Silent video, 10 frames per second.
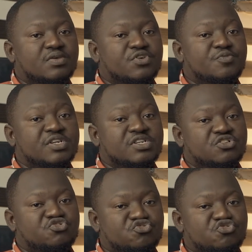when you purchase
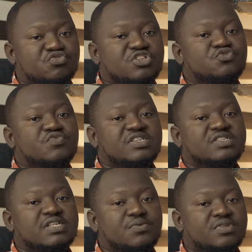a drone, you need to
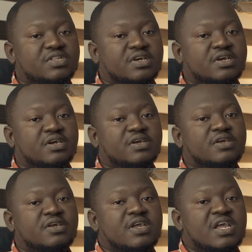register with the
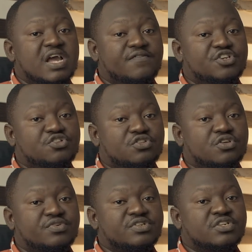aviation
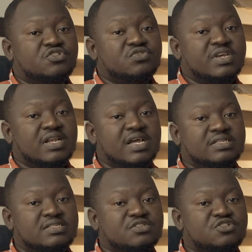authority and also get a
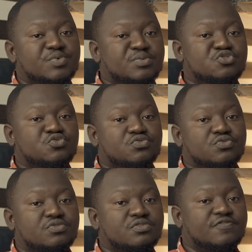license to be able to
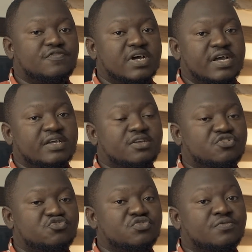fly
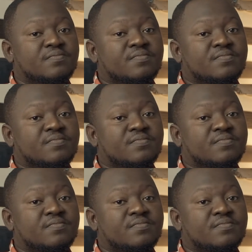your drone.